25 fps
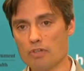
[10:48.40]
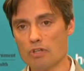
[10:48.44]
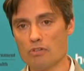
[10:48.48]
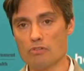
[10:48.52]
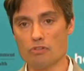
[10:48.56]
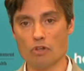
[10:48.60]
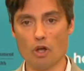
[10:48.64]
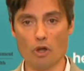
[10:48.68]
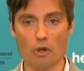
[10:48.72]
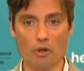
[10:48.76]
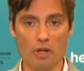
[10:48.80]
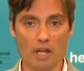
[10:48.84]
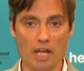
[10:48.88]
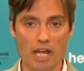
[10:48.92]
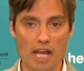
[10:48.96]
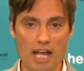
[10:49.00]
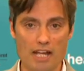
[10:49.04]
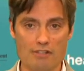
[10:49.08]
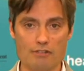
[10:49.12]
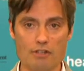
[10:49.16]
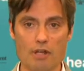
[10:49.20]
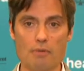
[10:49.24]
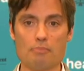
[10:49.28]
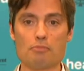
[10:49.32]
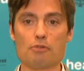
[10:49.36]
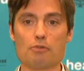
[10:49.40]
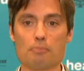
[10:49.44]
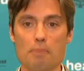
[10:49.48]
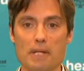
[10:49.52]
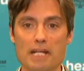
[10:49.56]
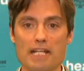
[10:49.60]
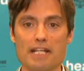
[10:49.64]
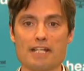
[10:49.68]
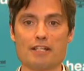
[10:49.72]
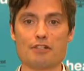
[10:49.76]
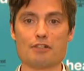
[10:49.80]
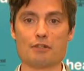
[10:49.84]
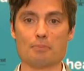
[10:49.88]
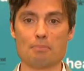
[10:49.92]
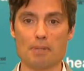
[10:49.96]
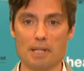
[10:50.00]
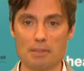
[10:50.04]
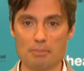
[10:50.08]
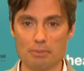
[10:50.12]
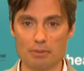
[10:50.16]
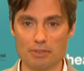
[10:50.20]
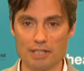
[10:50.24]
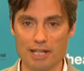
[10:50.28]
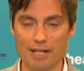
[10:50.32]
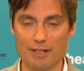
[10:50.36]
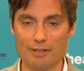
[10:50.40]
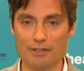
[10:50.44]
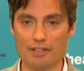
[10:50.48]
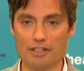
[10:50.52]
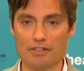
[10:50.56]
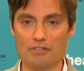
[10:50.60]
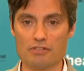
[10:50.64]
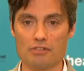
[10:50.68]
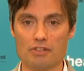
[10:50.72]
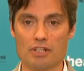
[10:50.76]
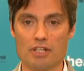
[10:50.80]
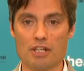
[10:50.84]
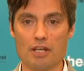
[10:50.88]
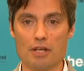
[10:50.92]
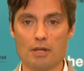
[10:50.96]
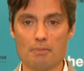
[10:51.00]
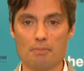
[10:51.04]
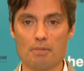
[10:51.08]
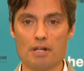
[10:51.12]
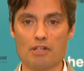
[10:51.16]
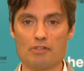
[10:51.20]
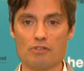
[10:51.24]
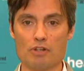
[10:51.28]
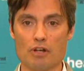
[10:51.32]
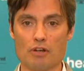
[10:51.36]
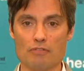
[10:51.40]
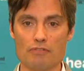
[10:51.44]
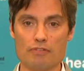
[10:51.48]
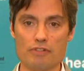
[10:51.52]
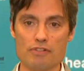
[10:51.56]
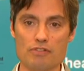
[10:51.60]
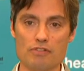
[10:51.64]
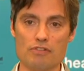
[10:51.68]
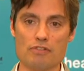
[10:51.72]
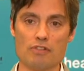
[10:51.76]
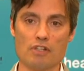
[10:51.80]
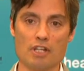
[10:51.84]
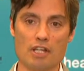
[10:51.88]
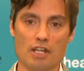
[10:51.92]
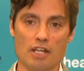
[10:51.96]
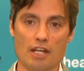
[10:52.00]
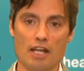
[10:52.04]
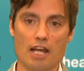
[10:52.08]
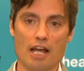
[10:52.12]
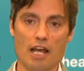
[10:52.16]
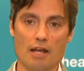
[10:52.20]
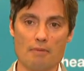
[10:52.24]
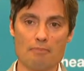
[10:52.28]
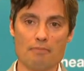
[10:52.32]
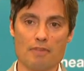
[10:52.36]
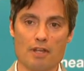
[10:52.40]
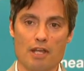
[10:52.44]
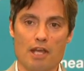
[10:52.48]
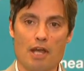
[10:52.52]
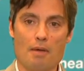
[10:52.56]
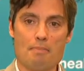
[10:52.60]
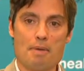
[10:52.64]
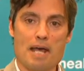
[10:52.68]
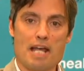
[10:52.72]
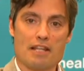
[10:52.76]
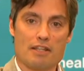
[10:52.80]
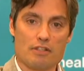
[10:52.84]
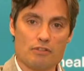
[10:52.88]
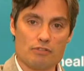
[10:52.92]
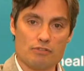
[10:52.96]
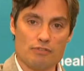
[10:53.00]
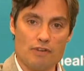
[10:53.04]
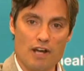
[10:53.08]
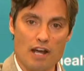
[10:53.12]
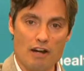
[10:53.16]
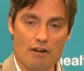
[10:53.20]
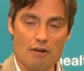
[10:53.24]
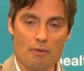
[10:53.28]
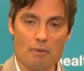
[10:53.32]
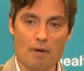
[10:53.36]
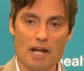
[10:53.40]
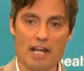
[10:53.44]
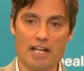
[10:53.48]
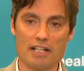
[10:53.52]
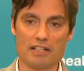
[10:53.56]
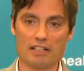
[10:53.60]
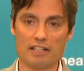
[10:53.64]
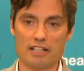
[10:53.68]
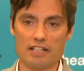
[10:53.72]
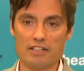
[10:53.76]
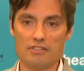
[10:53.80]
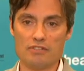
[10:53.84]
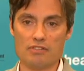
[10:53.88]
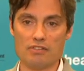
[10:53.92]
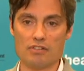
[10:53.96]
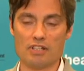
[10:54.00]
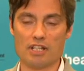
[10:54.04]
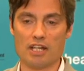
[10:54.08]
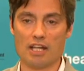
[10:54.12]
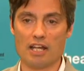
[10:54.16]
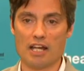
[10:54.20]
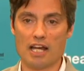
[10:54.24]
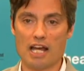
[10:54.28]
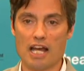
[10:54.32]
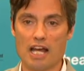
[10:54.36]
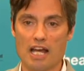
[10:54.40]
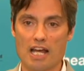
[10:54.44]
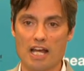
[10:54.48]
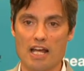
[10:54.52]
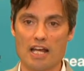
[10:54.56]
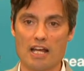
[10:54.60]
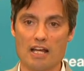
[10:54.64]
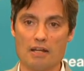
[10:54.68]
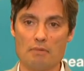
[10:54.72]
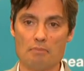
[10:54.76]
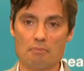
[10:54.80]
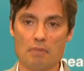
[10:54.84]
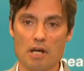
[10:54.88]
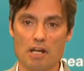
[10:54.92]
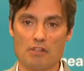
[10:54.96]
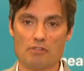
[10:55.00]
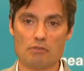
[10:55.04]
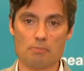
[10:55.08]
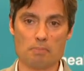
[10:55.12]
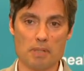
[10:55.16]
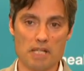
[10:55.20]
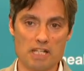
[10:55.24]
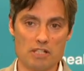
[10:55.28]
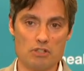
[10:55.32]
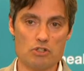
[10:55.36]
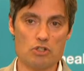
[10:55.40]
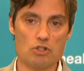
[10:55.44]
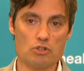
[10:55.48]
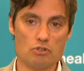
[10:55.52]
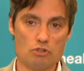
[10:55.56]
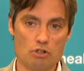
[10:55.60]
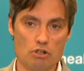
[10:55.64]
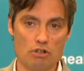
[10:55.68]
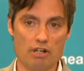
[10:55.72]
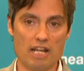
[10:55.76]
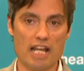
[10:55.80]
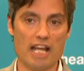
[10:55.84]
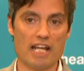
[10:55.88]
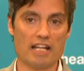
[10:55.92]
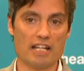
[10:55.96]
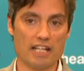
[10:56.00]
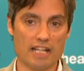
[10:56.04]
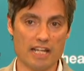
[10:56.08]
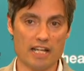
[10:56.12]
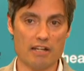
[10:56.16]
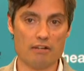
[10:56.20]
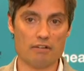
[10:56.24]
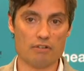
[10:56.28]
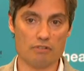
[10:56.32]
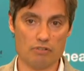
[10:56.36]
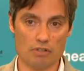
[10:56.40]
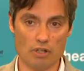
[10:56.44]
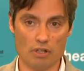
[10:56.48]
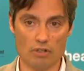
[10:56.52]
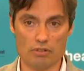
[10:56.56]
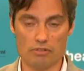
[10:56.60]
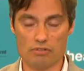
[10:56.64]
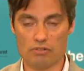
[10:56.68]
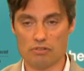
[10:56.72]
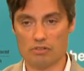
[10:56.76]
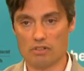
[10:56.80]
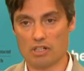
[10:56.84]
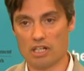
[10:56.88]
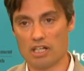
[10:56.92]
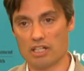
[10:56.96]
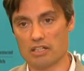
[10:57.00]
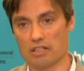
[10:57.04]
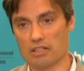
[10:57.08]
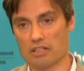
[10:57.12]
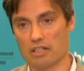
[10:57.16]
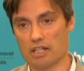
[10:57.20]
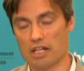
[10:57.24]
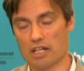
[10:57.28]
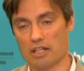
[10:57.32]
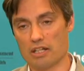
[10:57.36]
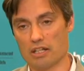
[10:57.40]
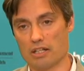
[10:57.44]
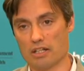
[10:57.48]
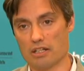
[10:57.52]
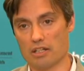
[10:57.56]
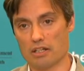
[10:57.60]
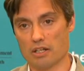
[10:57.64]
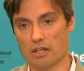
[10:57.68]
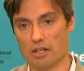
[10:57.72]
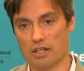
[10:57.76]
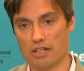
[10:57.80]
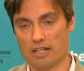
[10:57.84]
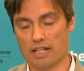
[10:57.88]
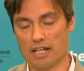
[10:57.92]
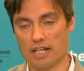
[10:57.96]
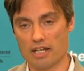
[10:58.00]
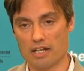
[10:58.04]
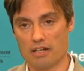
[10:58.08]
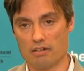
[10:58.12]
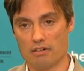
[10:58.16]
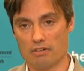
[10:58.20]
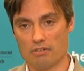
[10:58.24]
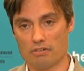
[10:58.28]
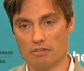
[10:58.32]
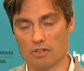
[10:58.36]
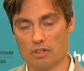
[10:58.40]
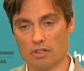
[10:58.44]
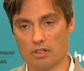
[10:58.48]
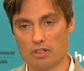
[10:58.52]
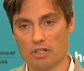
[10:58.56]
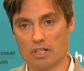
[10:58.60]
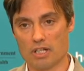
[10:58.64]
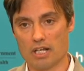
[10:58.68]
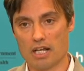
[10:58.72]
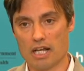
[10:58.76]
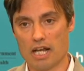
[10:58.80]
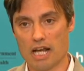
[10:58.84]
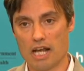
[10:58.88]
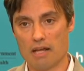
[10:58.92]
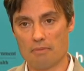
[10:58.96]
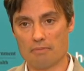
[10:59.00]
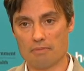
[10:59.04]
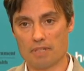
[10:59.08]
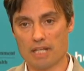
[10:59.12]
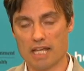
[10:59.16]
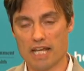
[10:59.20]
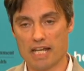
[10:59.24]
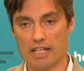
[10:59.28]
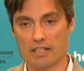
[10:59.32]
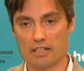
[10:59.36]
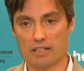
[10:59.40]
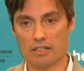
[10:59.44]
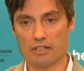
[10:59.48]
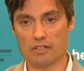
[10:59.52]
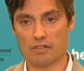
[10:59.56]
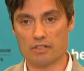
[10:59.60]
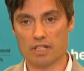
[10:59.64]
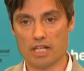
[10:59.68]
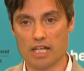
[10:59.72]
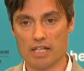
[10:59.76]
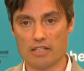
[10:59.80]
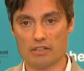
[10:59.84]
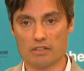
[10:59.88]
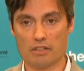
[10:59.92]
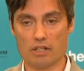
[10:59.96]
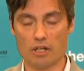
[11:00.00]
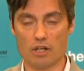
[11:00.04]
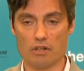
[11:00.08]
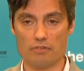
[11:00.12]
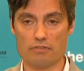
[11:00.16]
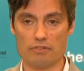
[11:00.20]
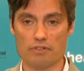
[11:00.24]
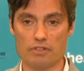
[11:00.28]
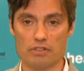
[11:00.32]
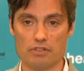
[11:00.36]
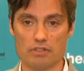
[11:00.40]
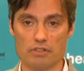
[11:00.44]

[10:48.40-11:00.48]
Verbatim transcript: So, as I'm speaking to people now in this press conference, um, about this far away at least, uh, my speech is creating aerosols, and, and that, that, that aerosol um, can contain COVID